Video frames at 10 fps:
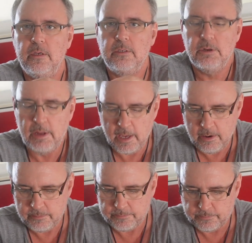So
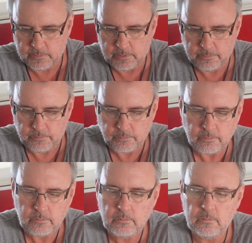now
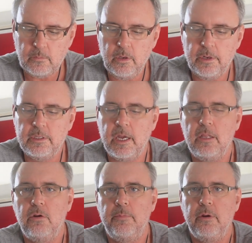I just cut a
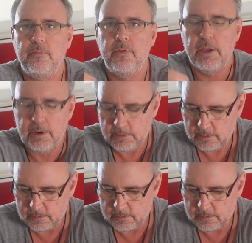little bit off the end.